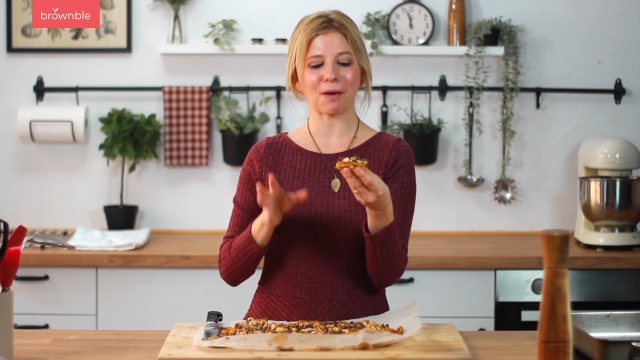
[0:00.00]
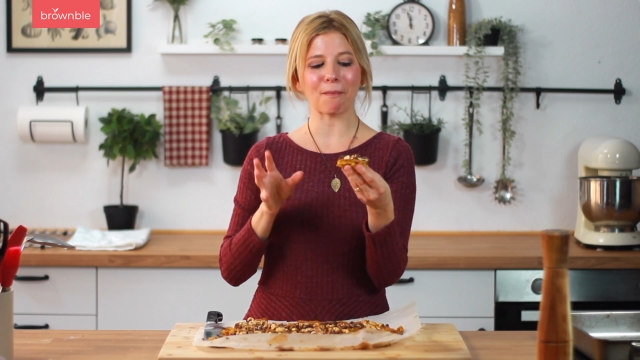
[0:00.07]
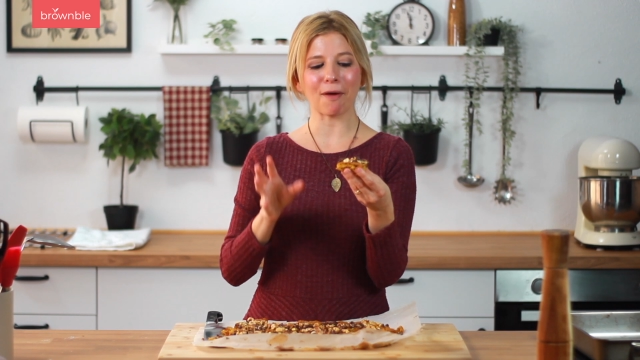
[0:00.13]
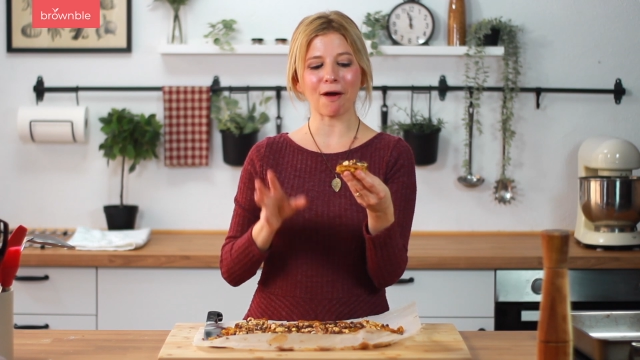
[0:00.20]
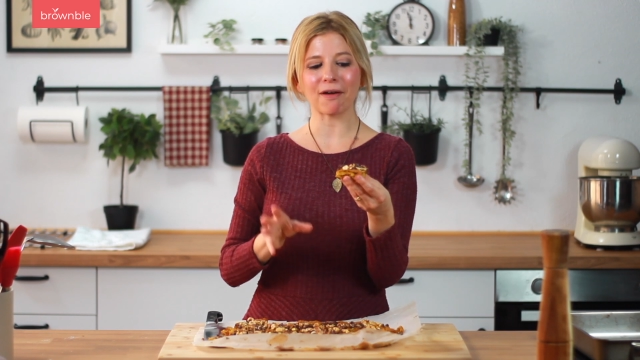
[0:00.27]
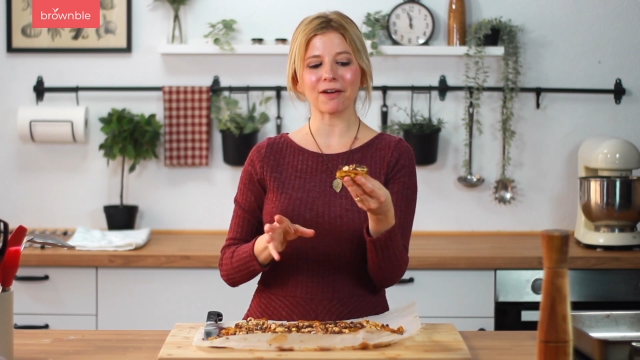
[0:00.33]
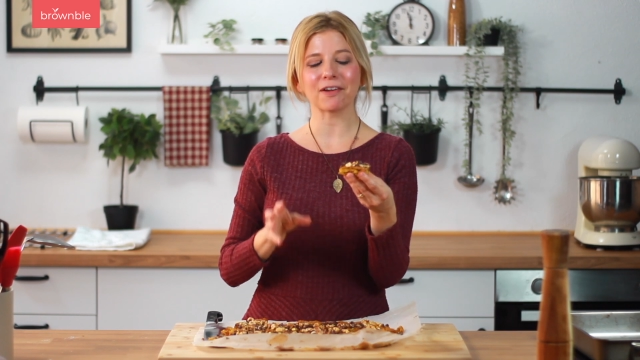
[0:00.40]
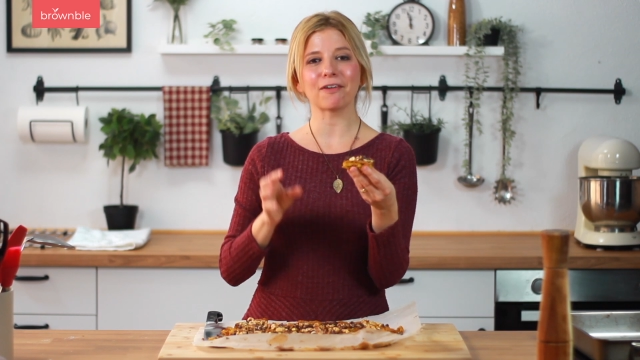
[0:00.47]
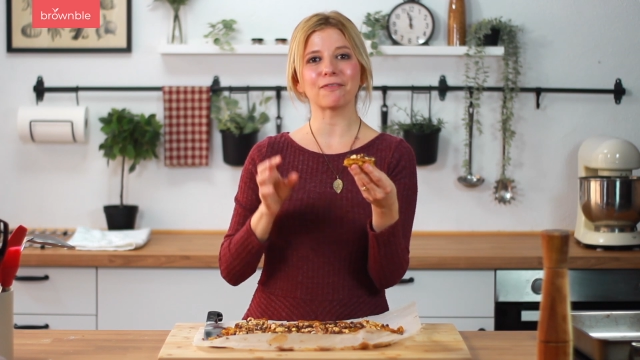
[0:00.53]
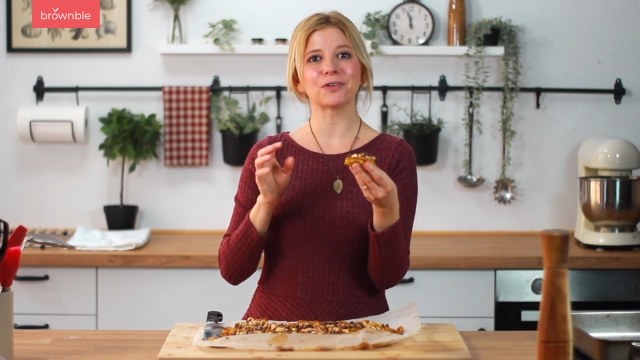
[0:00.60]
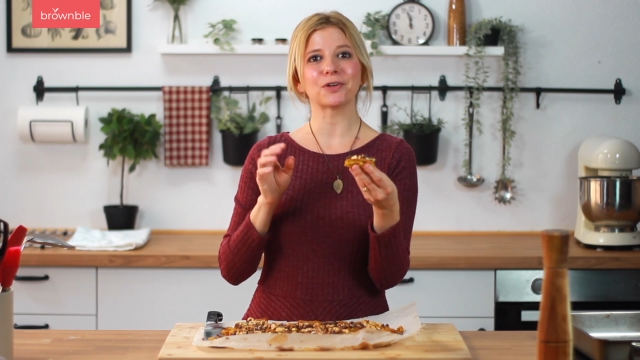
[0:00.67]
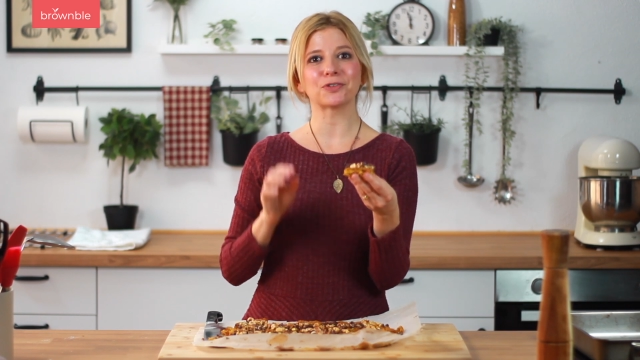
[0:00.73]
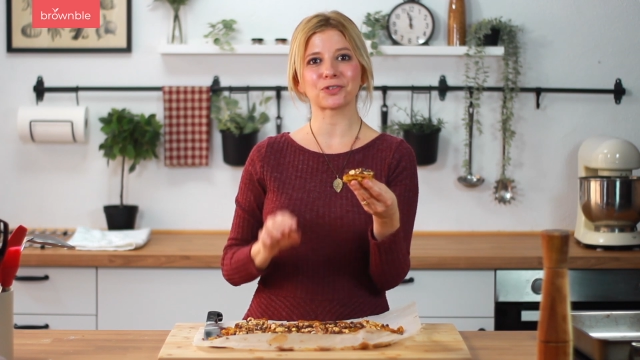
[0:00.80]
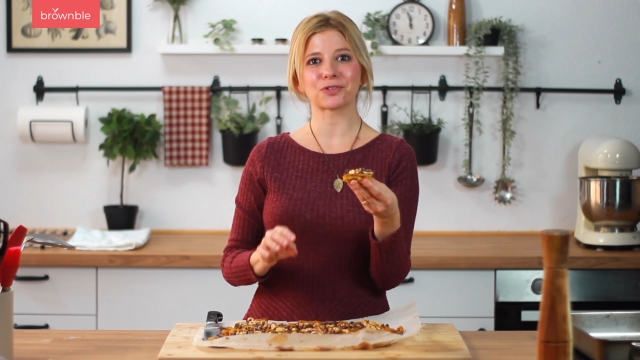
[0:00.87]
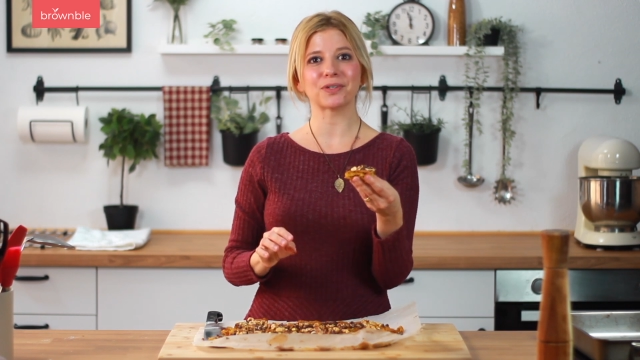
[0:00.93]
a part of
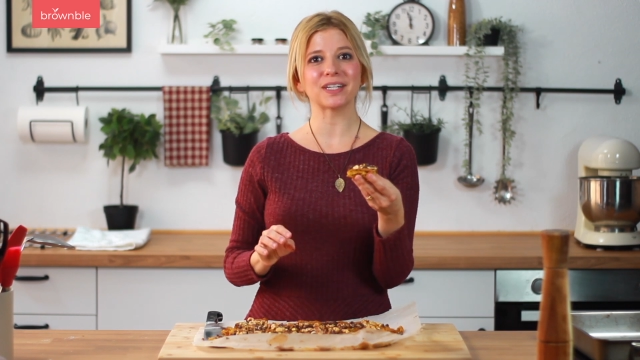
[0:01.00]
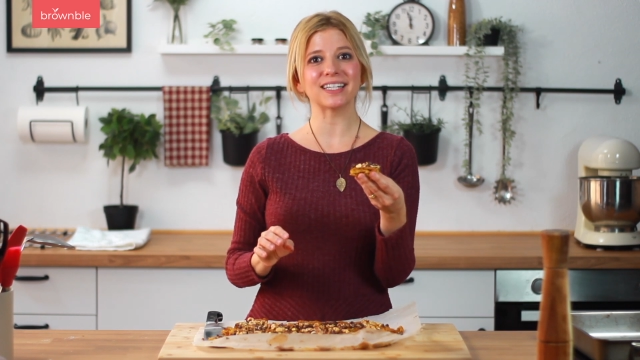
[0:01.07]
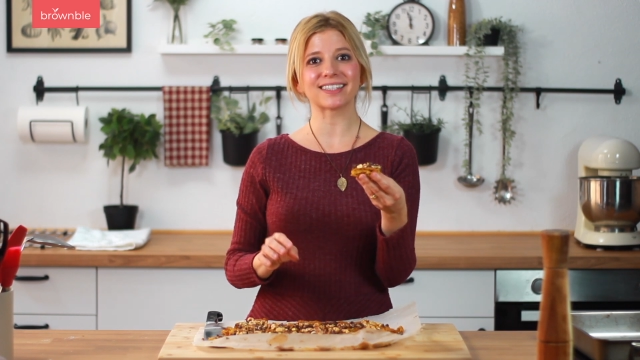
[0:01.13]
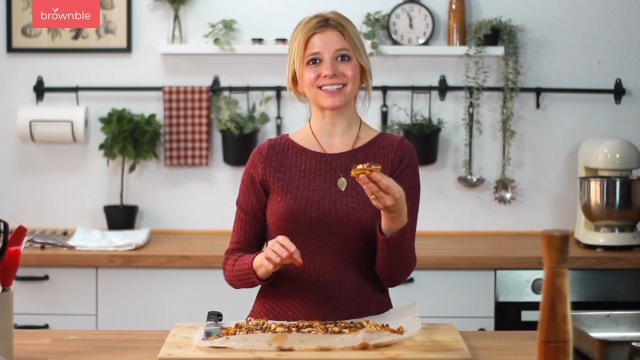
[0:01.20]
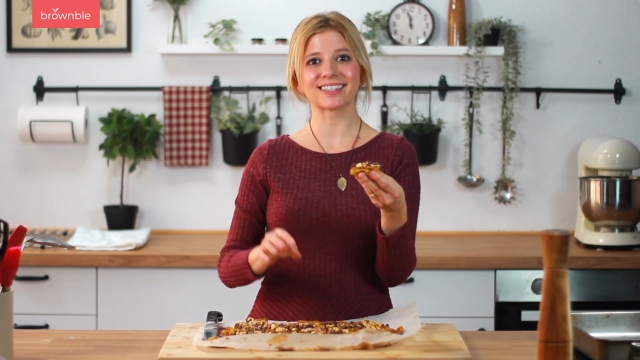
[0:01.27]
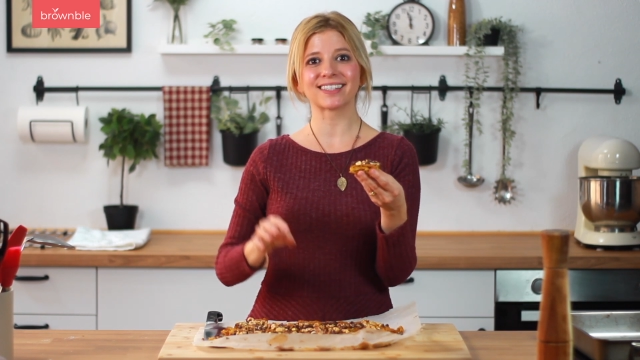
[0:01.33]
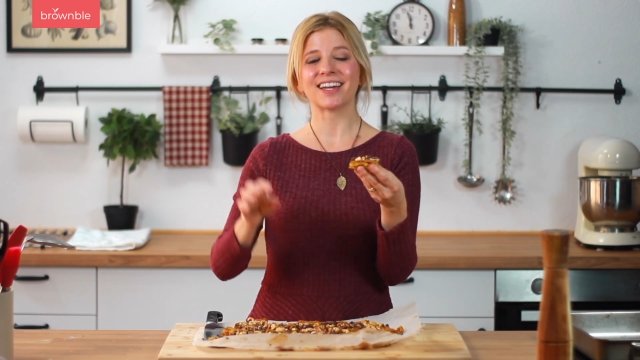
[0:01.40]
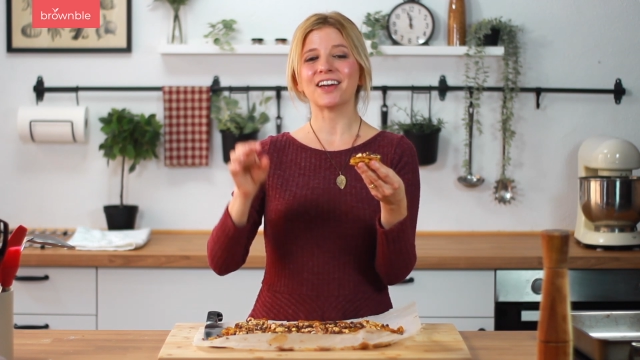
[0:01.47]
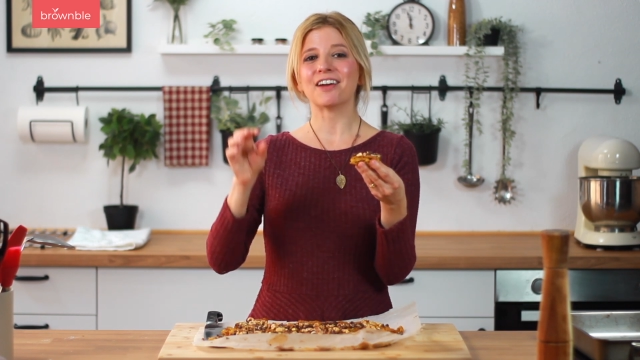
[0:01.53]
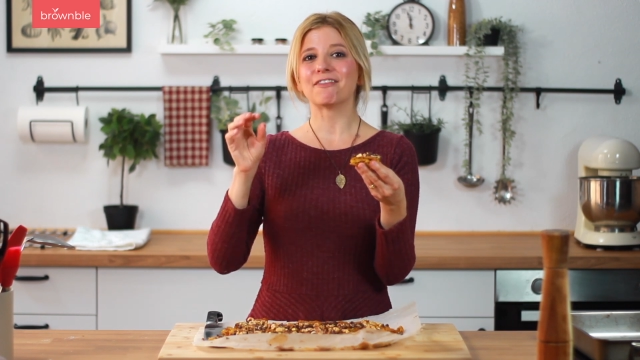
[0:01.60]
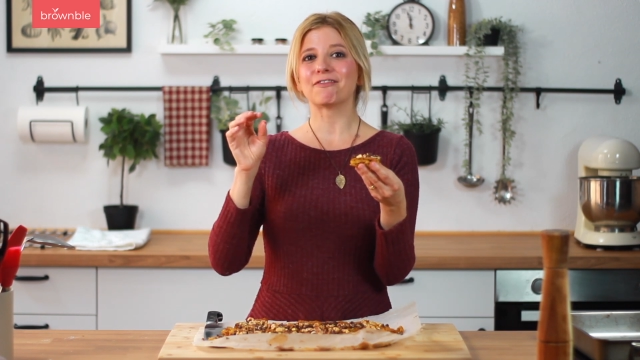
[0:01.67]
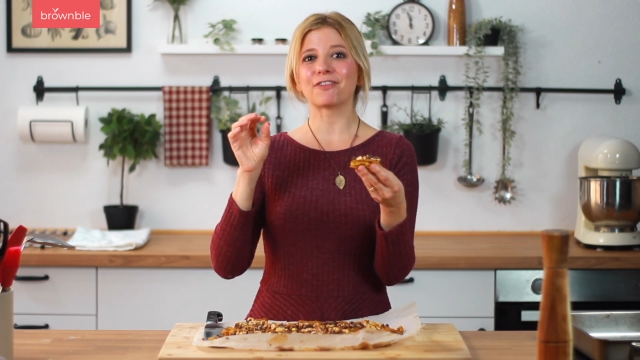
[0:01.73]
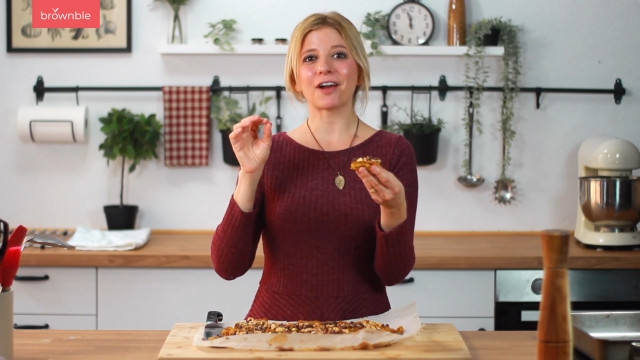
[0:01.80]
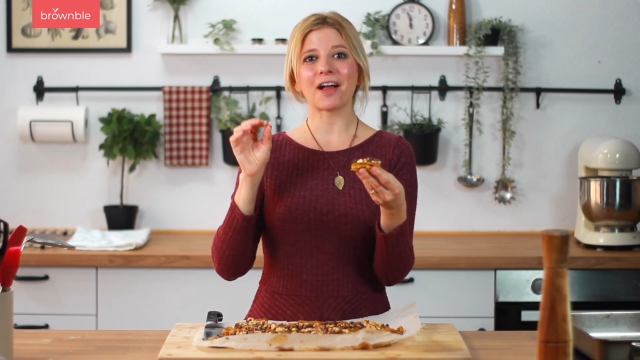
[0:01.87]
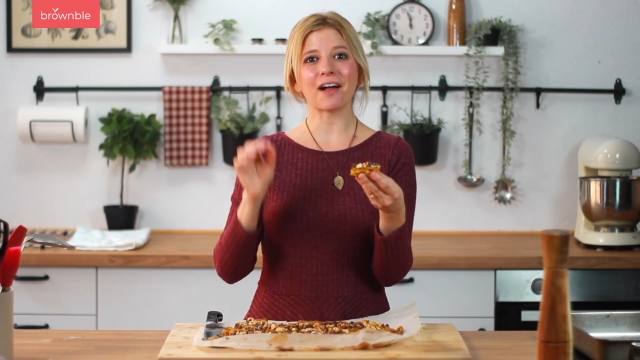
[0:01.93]
your treats
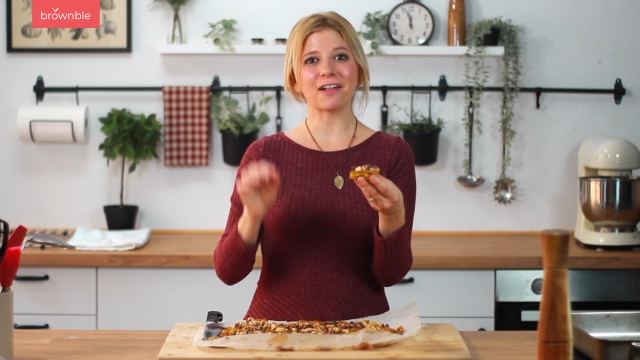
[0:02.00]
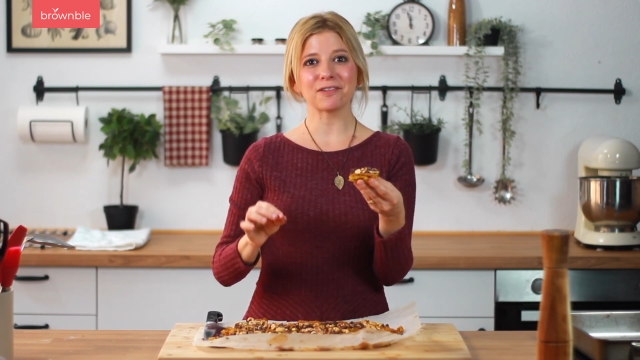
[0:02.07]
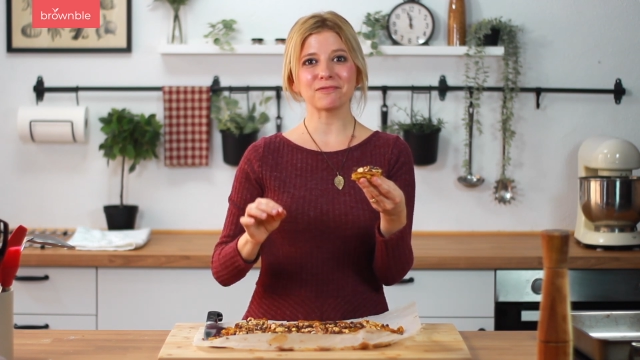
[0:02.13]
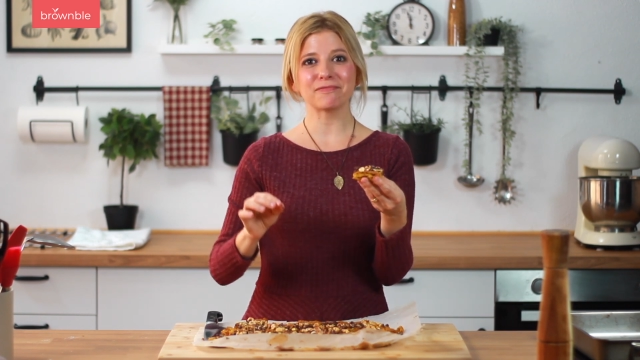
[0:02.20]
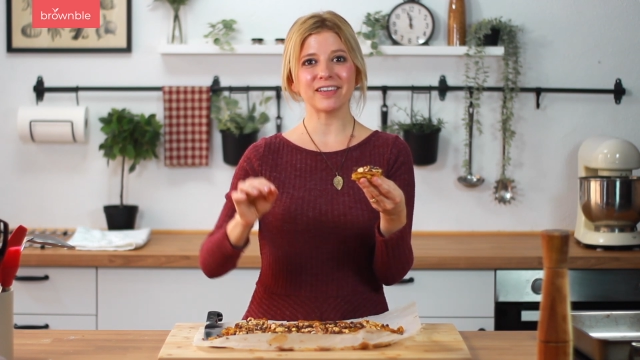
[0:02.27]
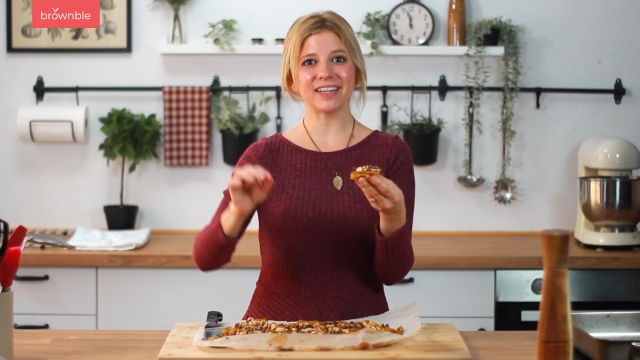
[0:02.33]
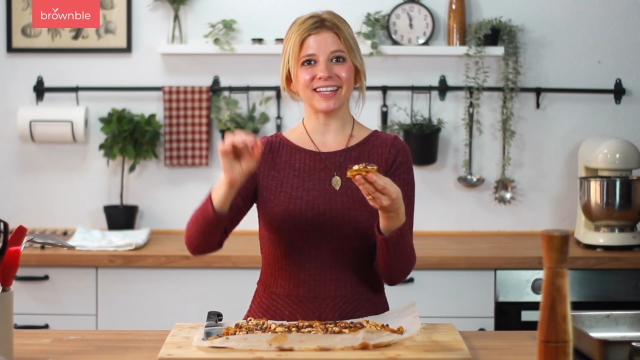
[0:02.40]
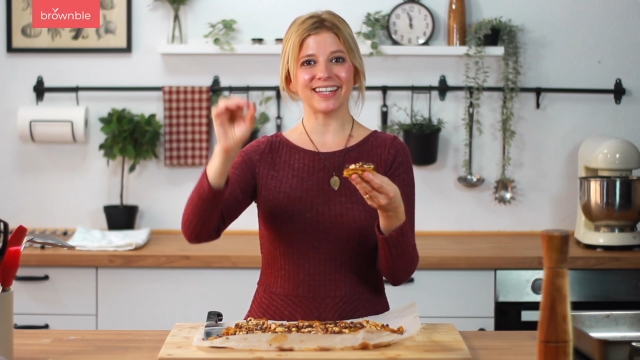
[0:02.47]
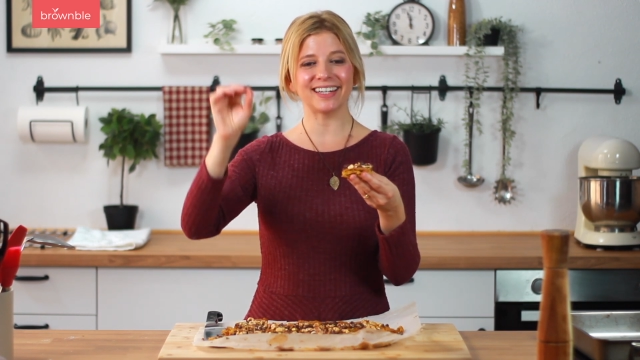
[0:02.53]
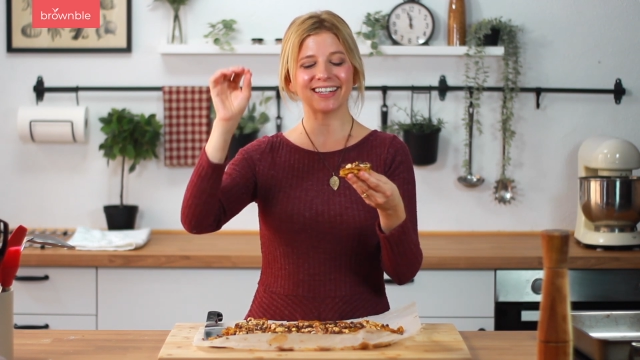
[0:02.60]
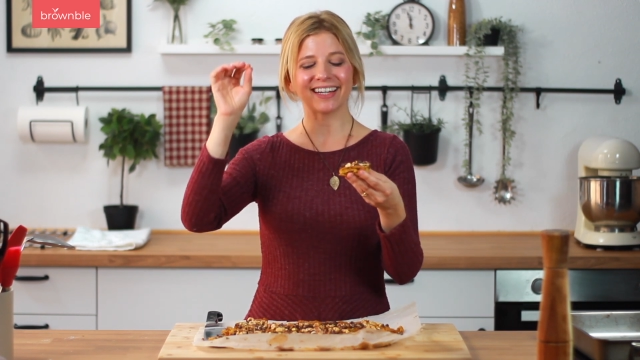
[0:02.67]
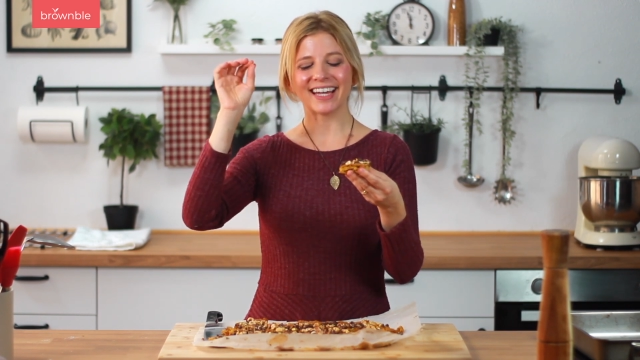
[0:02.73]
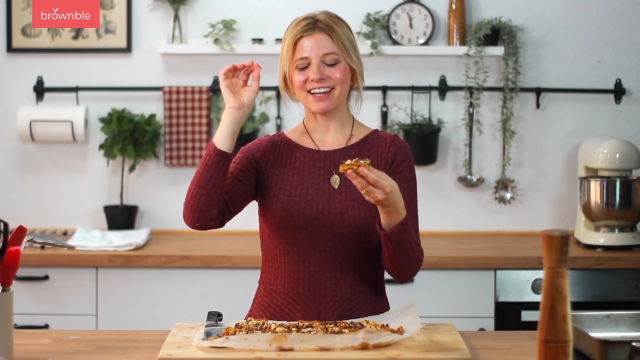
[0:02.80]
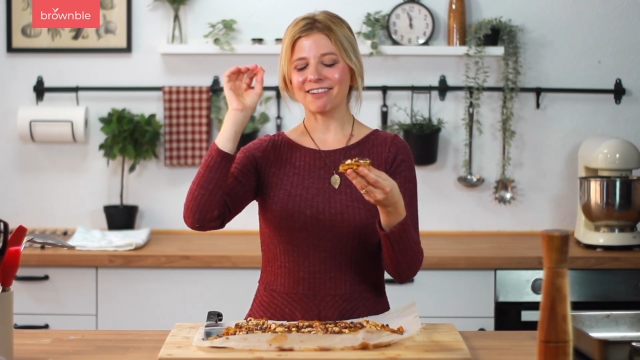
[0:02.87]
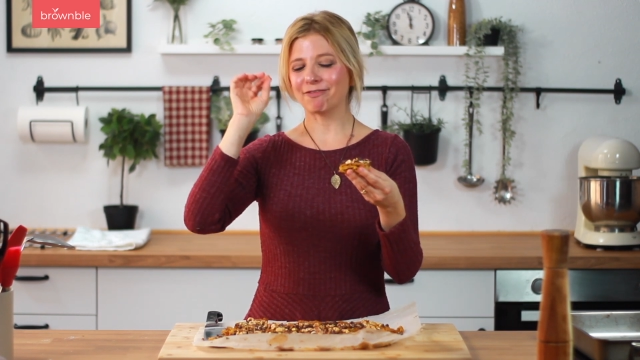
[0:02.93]
for Halloween,